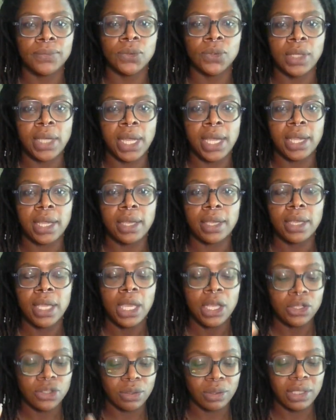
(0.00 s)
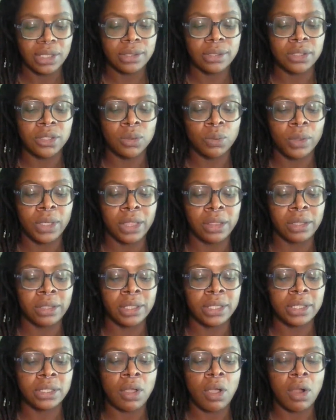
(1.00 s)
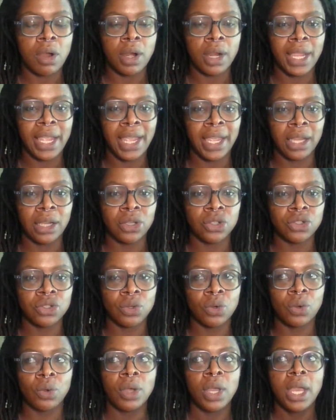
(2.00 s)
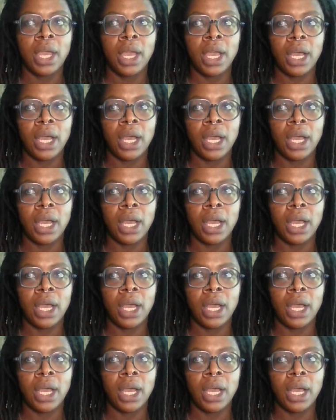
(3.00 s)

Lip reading: Okay, so this is what this Archangel